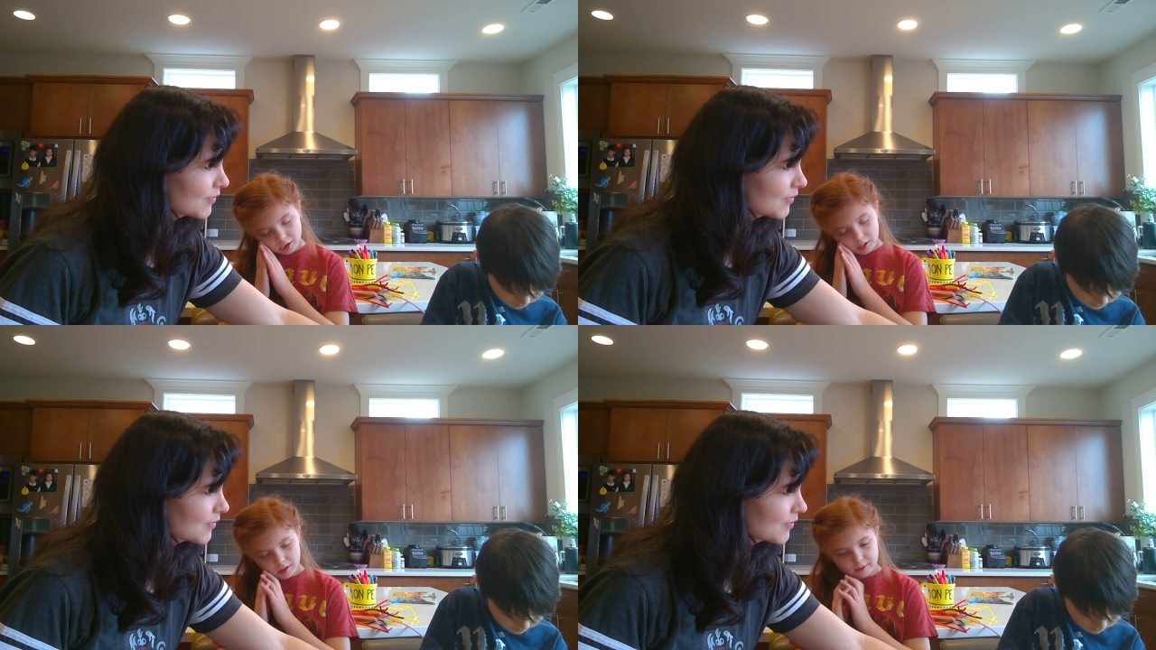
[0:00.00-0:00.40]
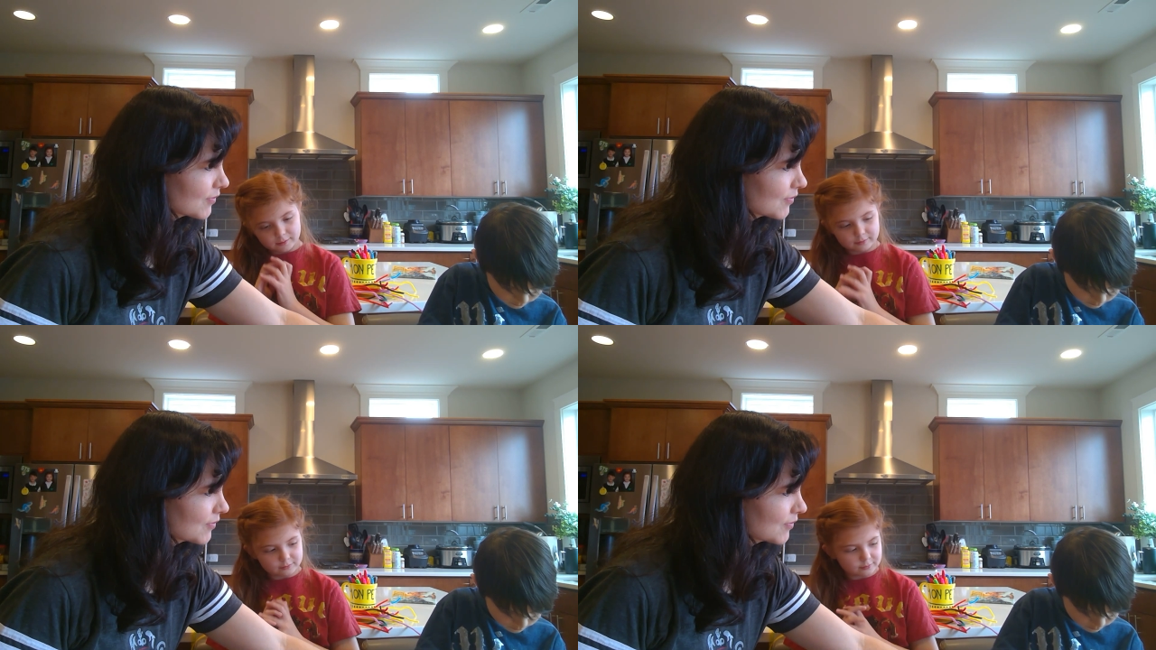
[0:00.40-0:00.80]

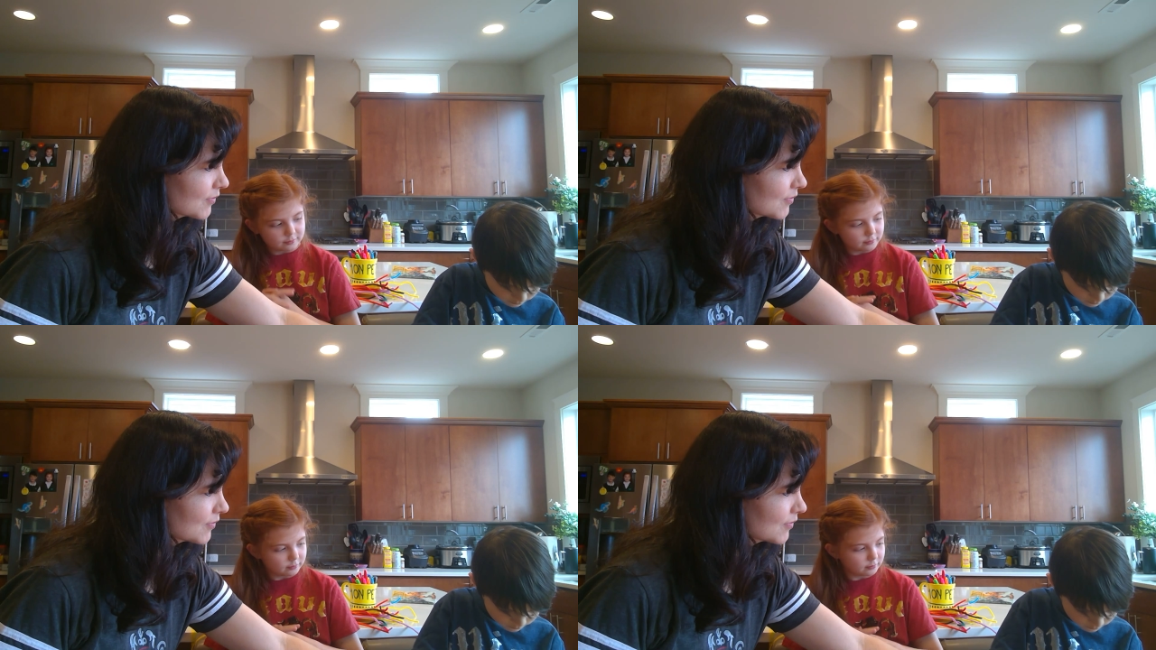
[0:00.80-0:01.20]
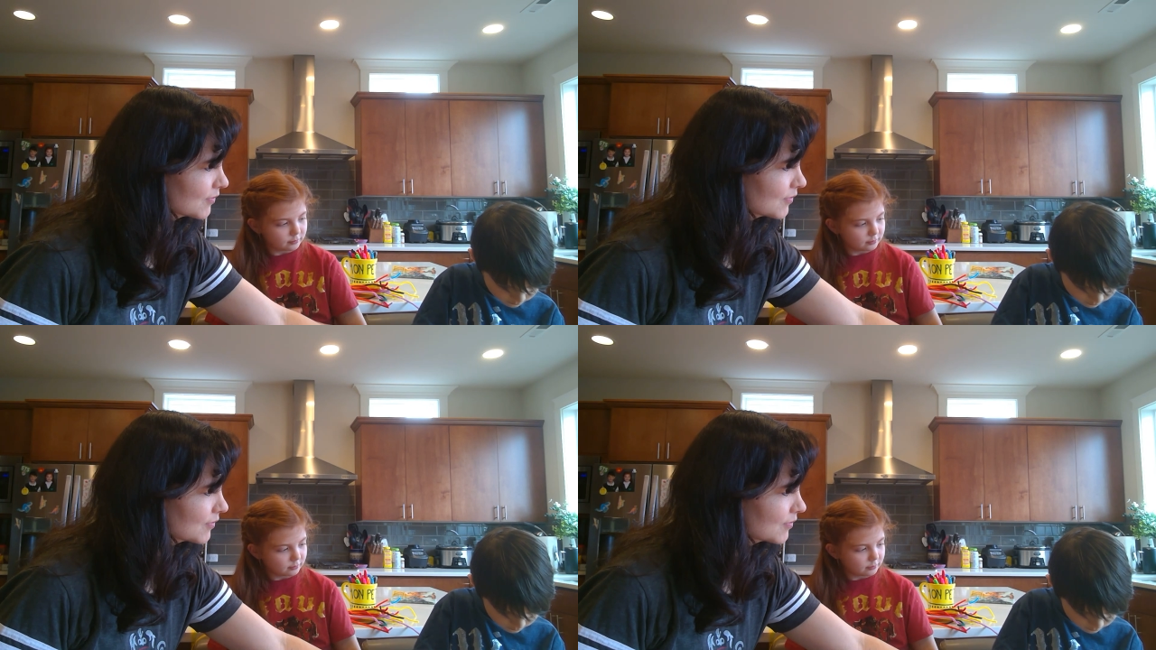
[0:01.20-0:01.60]

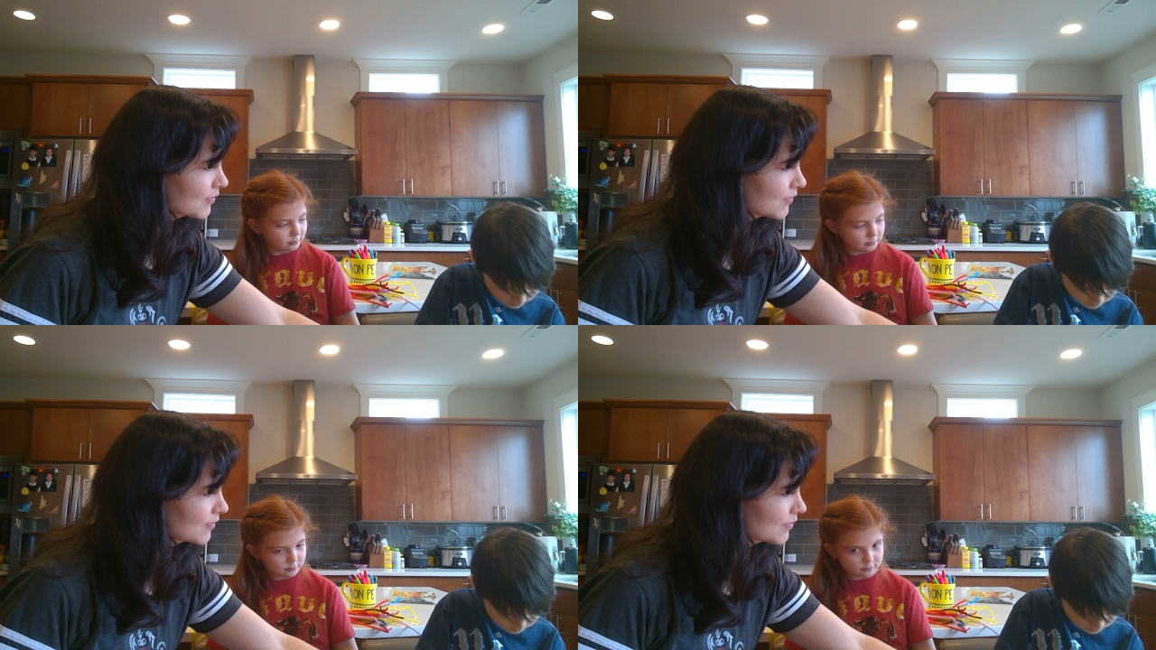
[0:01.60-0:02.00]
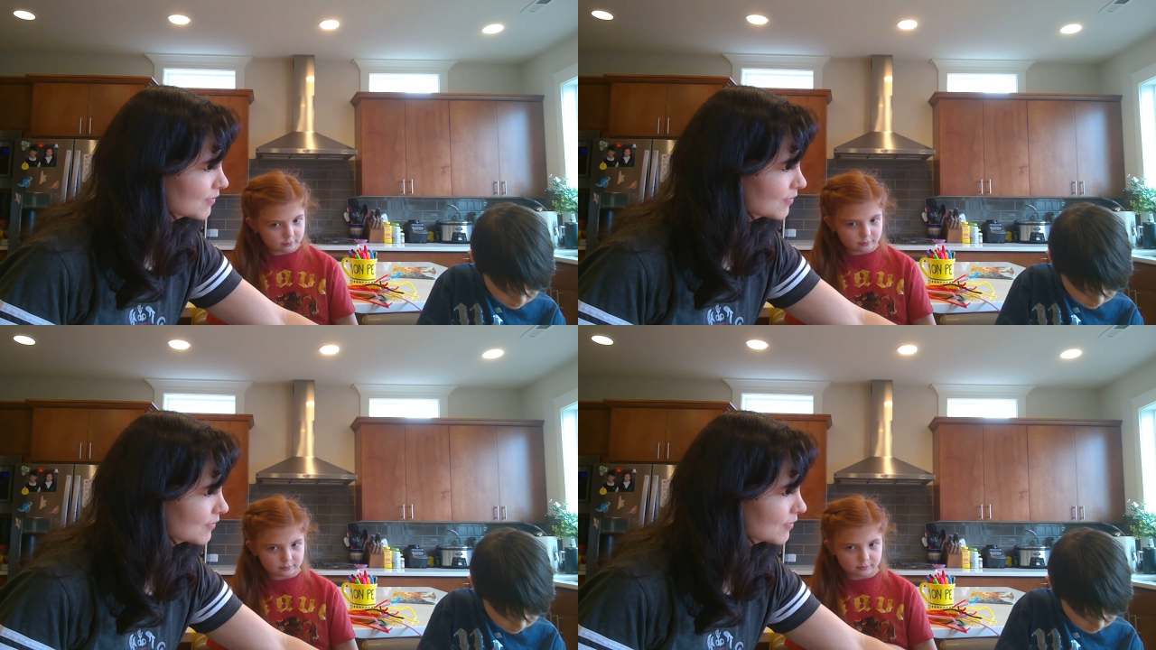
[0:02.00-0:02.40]

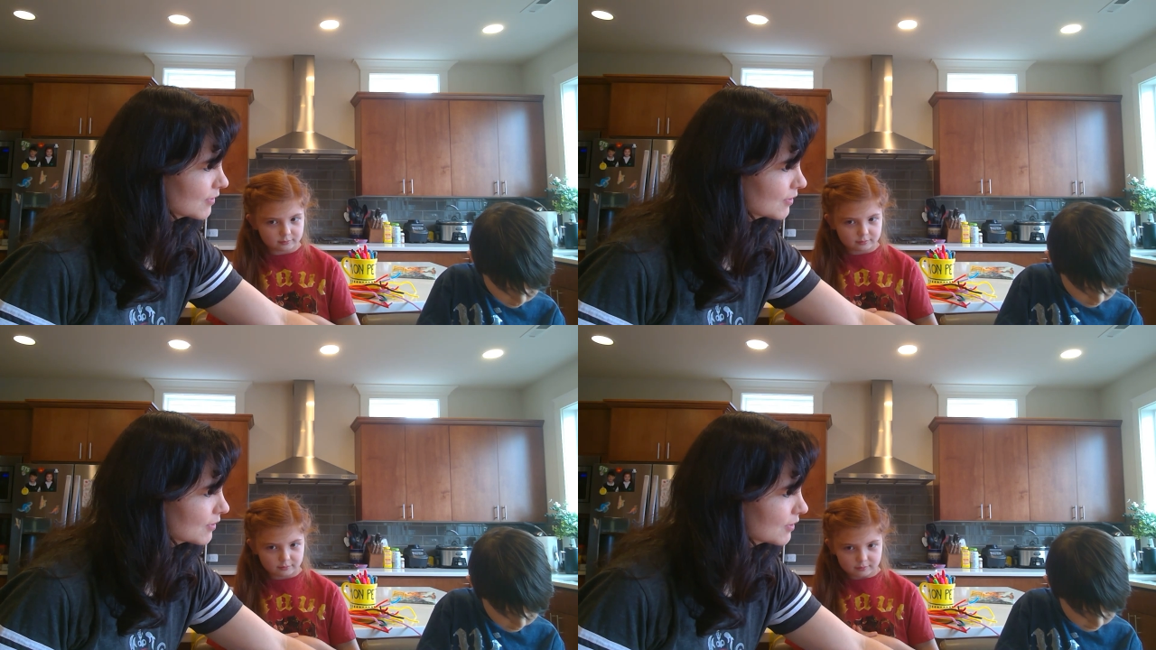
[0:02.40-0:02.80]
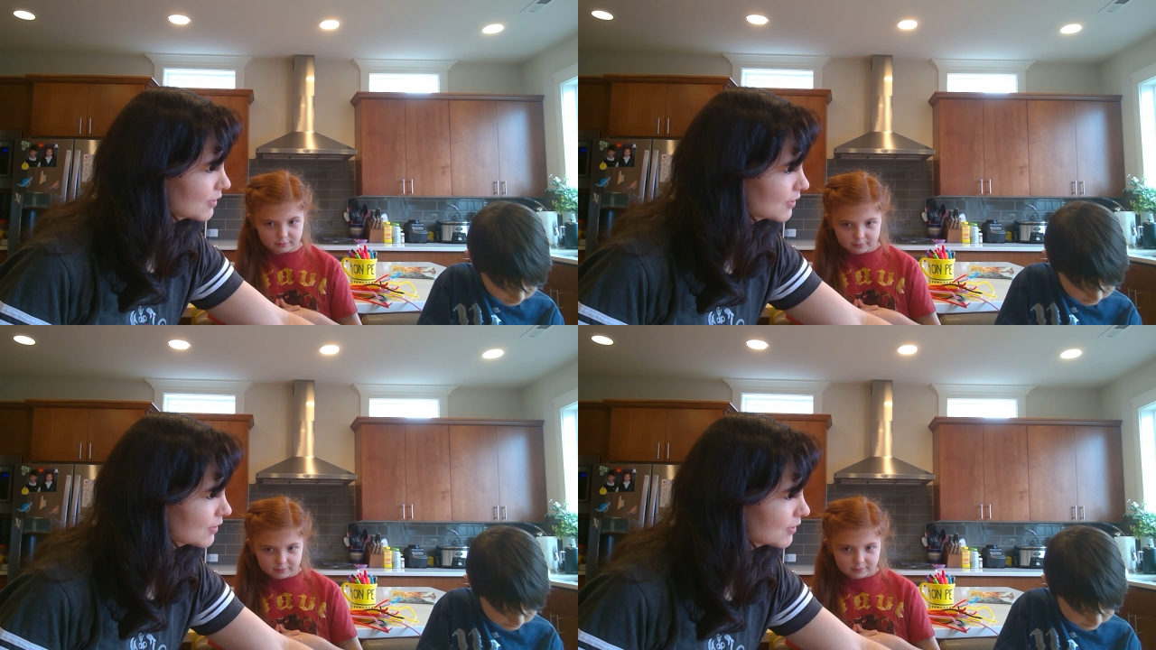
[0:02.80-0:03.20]

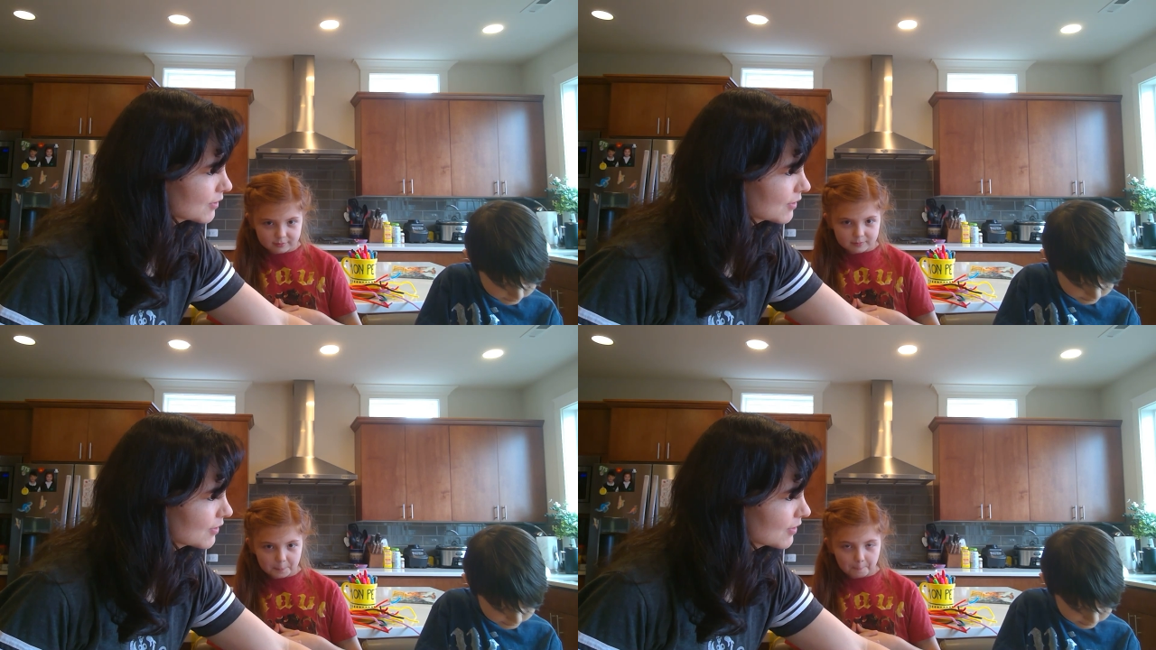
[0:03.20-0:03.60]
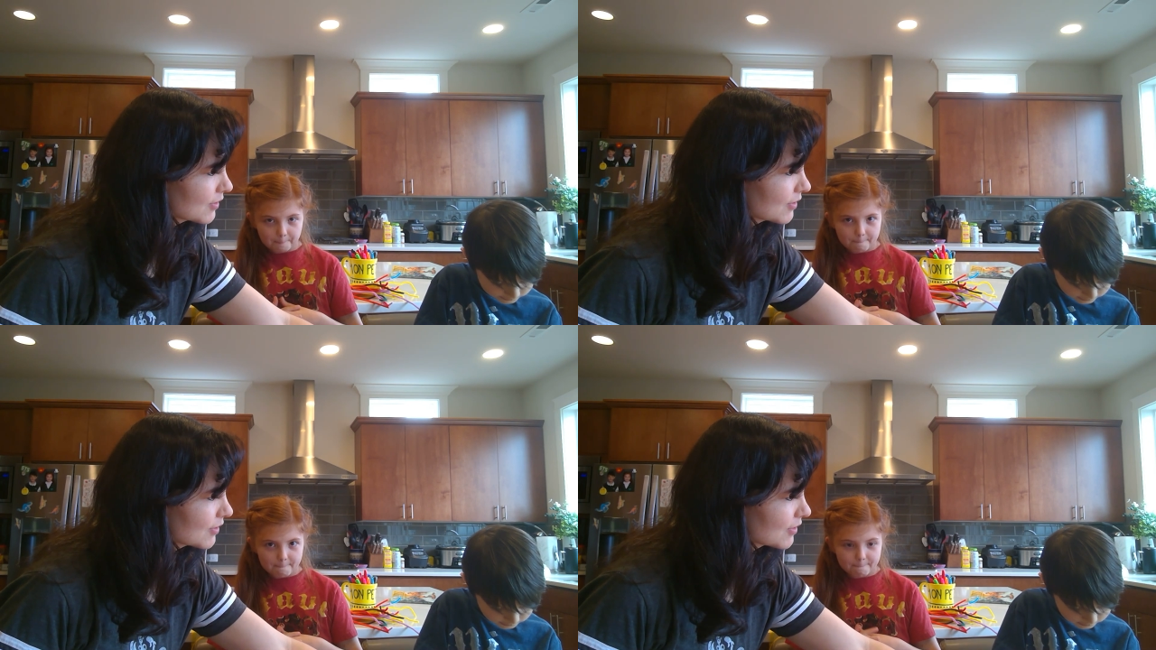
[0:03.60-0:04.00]

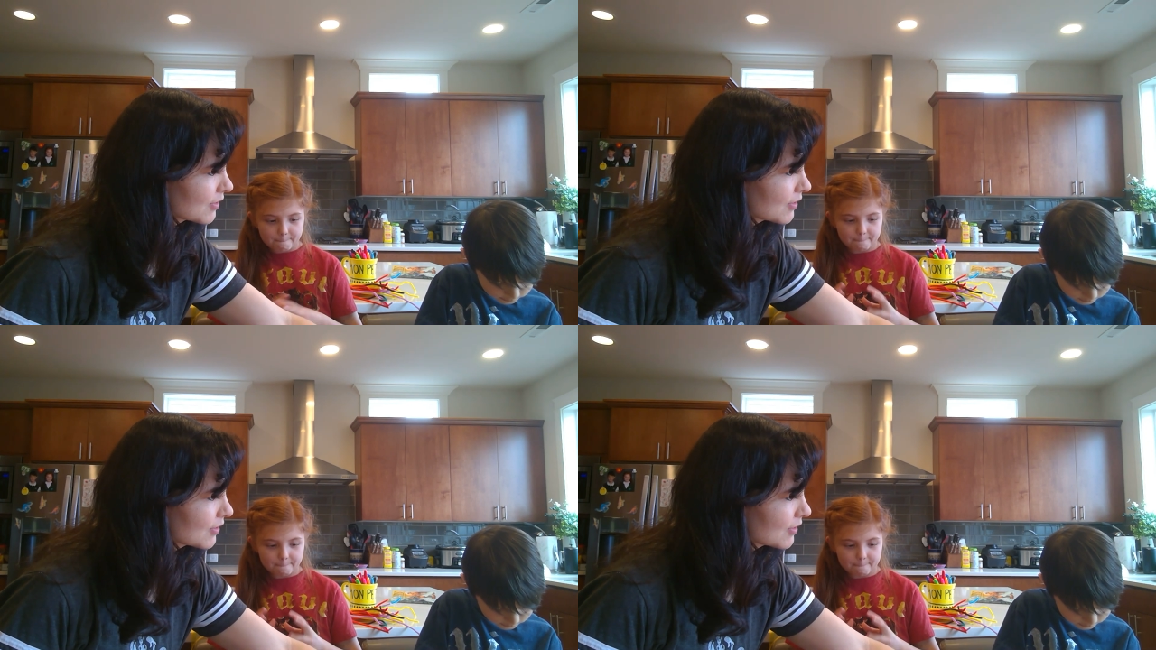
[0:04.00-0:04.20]
(no one is talking)